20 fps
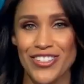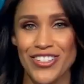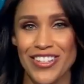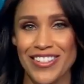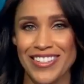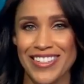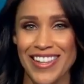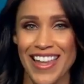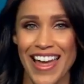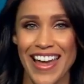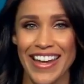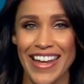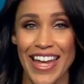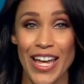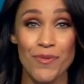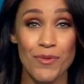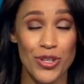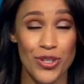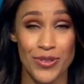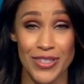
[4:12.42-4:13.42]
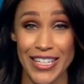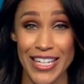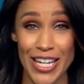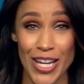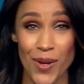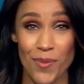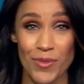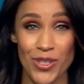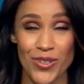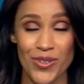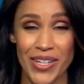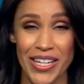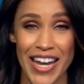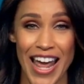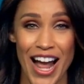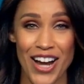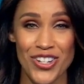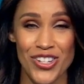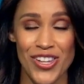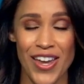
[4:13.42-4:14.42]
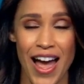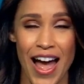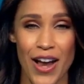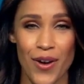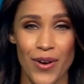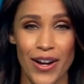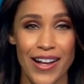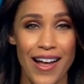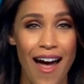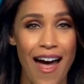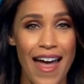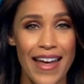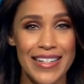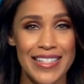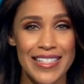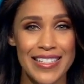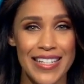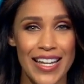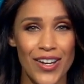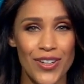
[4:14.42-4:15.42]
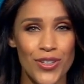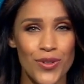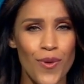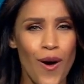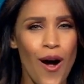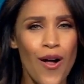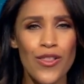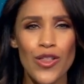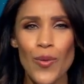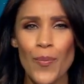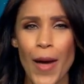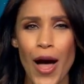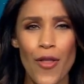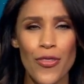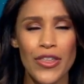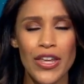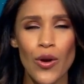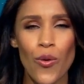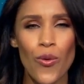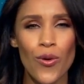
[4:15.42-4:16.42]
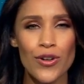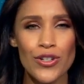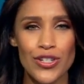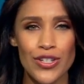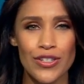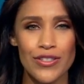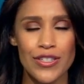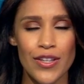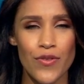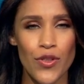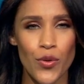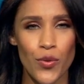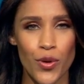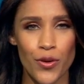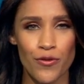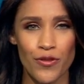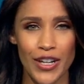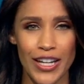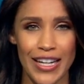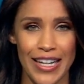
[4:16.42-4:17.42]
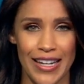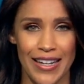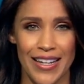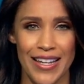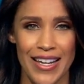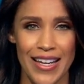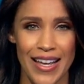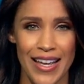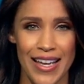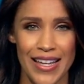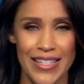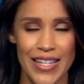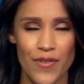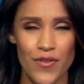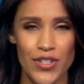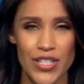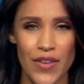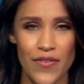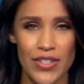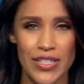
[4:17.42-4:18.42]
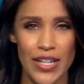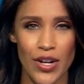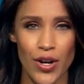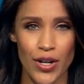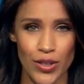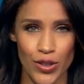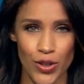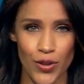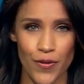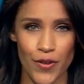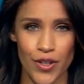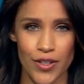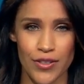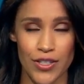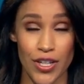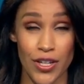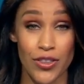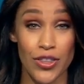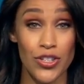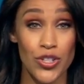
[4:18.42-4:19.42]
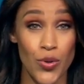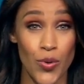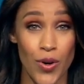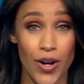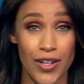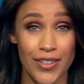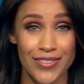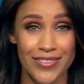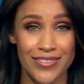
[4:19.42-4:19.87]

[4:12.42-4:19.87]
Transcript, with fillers: just like a museum, you can actually hire a guide to tell you all about the origins of the graffiti. Denver 7's Eric Lufert took the tour.